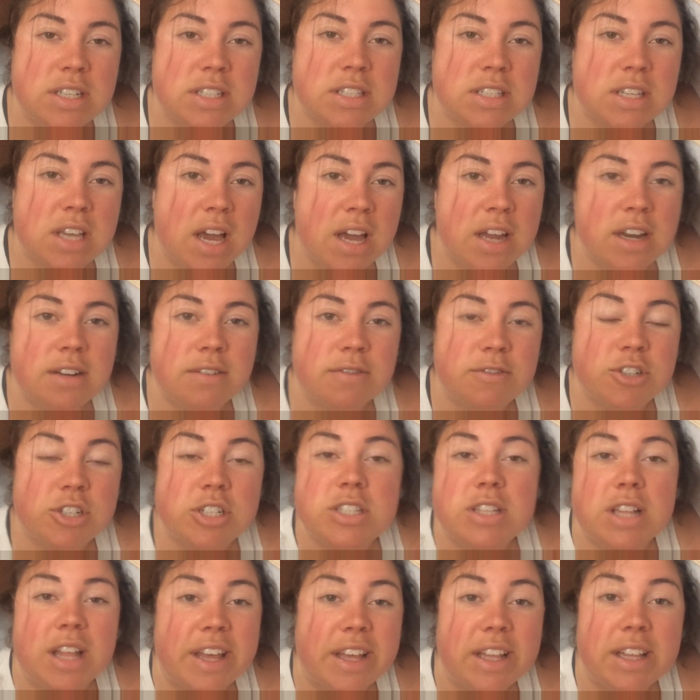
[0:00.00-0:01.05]
is kind of
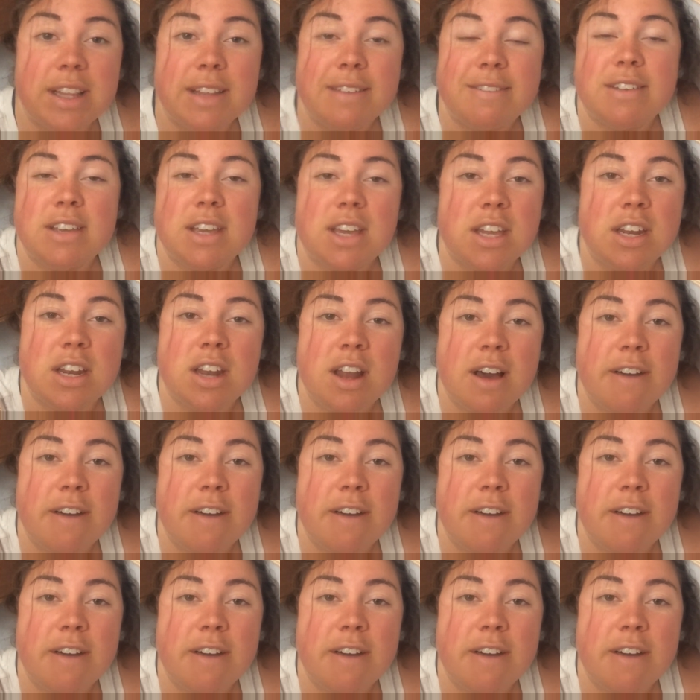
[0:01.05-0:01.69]
just like living in an